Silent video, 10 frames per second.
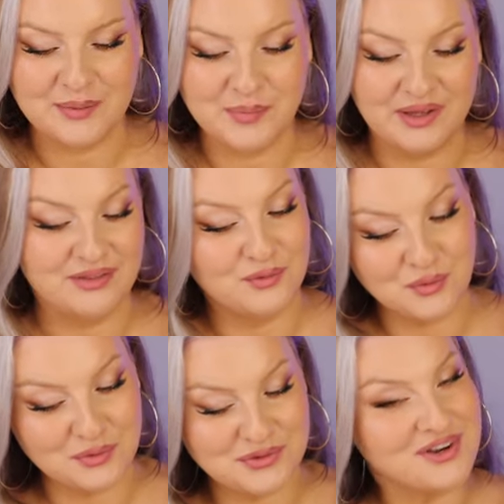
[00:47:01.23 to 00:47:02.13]
But the
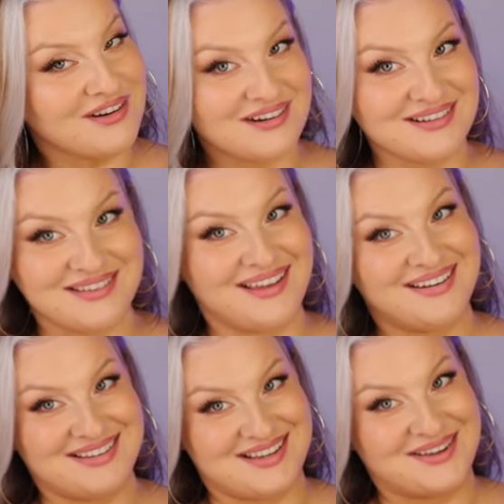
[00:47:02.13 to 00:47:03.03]
rules are that
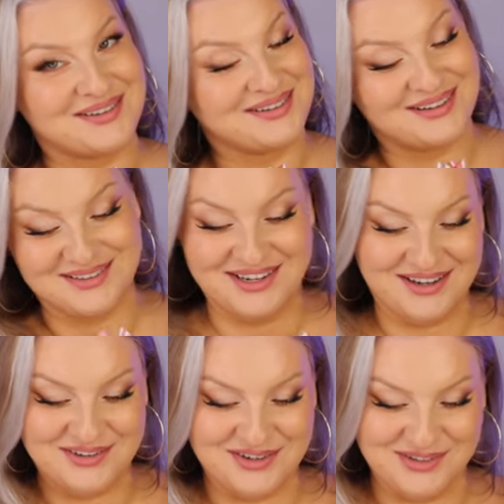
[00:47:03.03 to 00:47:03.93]
it's under
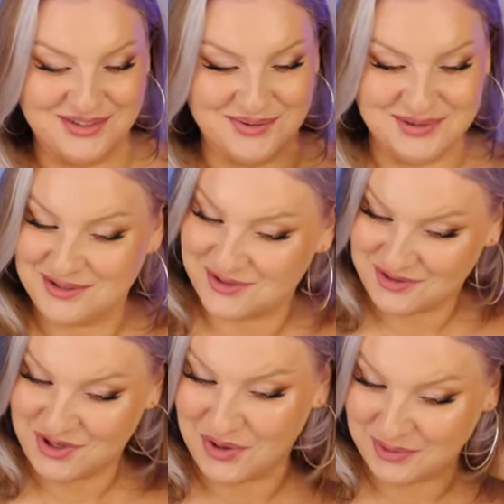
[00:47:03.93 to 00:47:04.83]
100, so it's
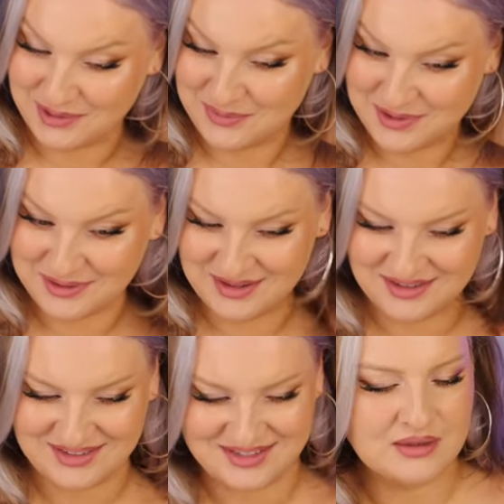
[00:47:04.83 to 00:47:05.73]
totally worth
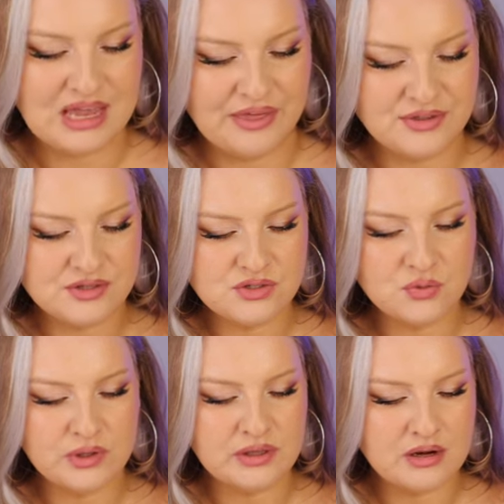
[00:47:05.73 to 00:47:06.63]
it. Yeah, this is
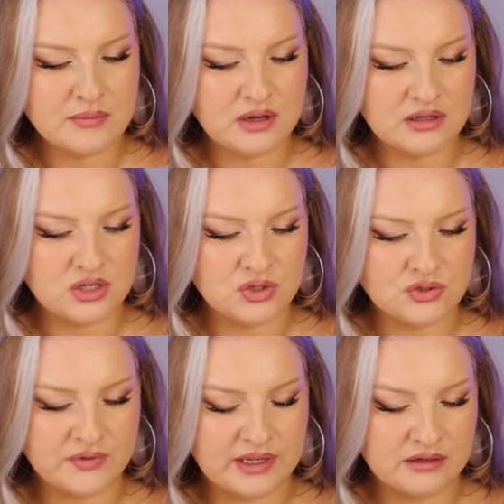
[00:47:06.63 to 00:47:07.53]
the one that I'm not a
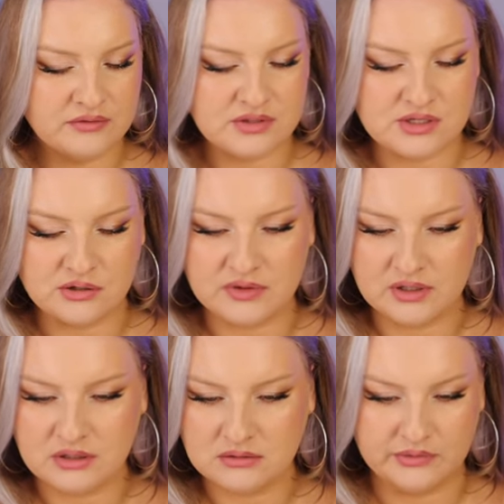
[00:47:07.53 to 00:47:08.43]
huge fan of. The
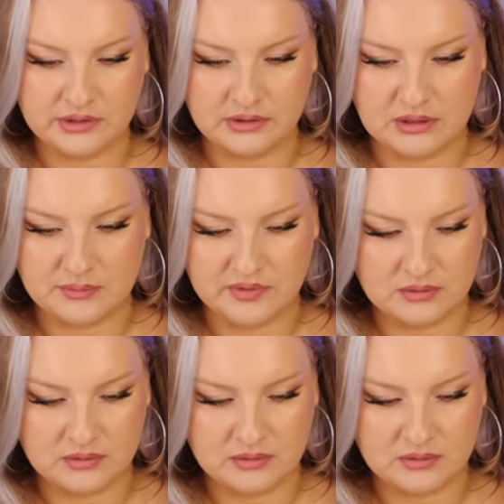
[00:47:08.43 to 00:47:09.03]
silver. I forget the name of